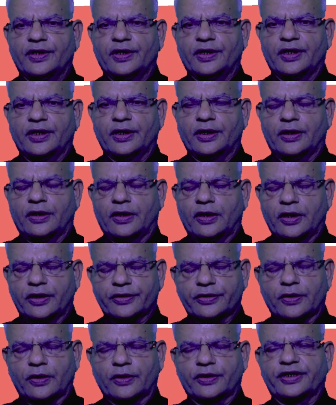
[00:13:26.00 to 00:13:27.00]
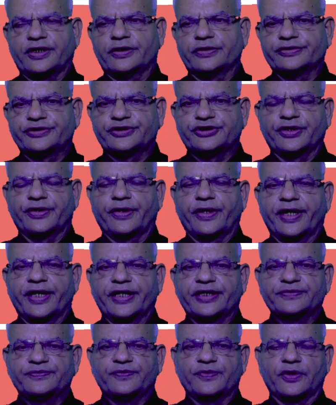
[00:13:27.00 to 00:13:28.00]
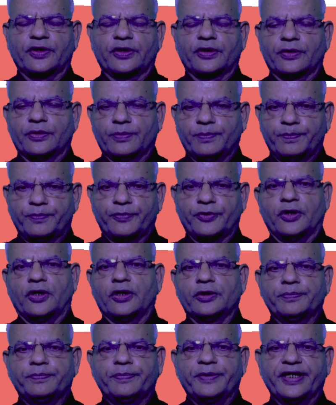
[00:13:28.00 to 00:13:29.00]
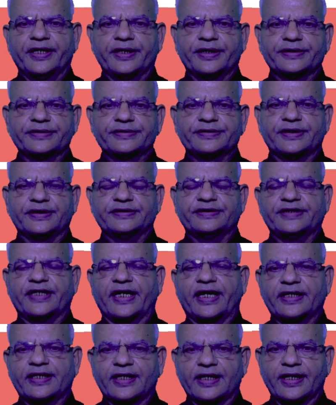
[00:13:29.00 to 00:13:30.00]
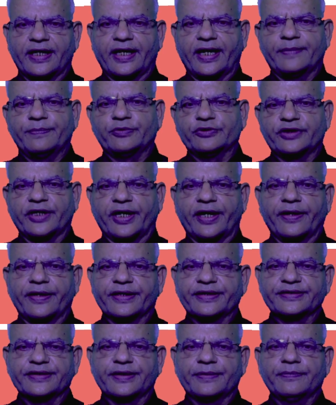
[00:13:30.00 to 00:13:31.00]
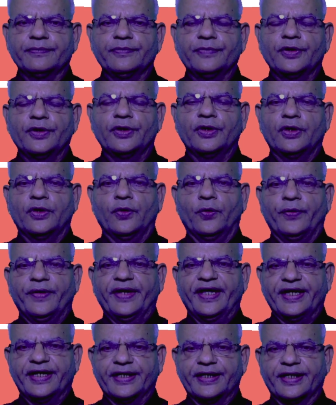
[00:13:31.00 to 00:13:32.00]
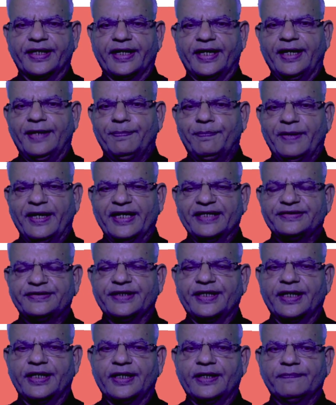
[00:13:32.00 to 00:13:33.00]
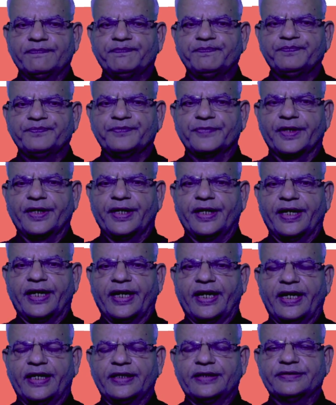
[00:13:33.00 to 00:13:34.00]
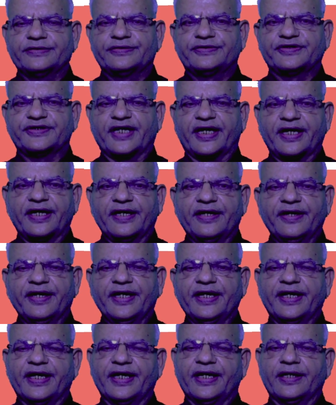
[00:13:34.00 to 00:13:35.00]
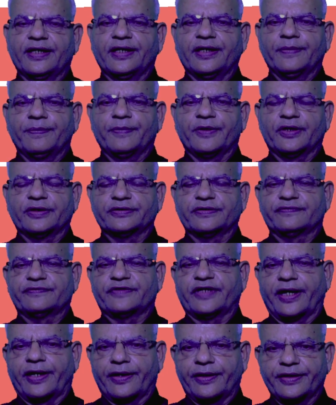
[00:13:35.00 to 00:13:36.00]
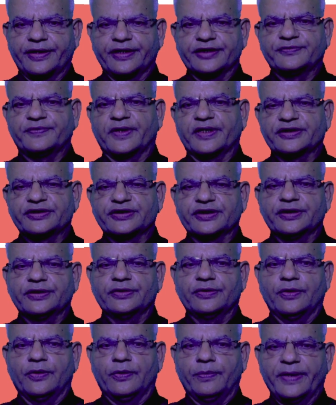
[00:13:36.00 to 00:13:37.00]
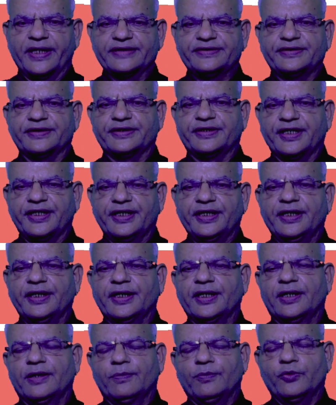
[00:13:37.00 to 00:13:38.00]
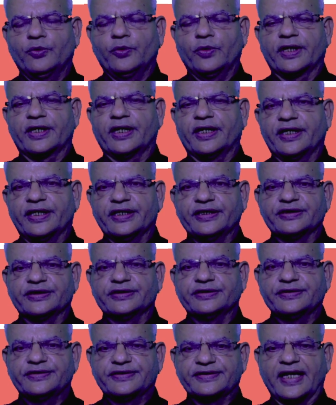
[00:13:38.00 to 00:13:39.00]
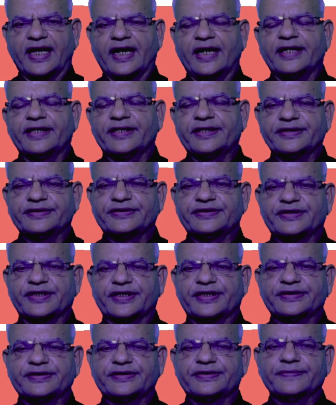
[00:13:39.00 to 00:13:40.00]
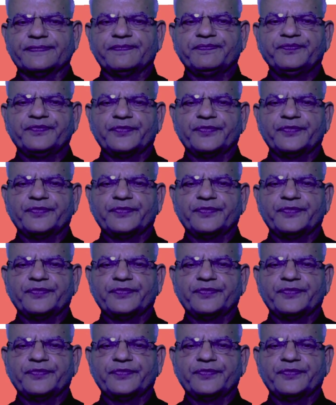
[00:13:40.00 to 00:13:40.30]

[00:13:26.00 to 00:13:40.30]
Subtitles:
or corticosteroids for prolonged periods, congenital hypothyroidism, ovarian aplasia, and secondary can occur because of thyroid dysfunction, obesity, poor conditions, silent estrus,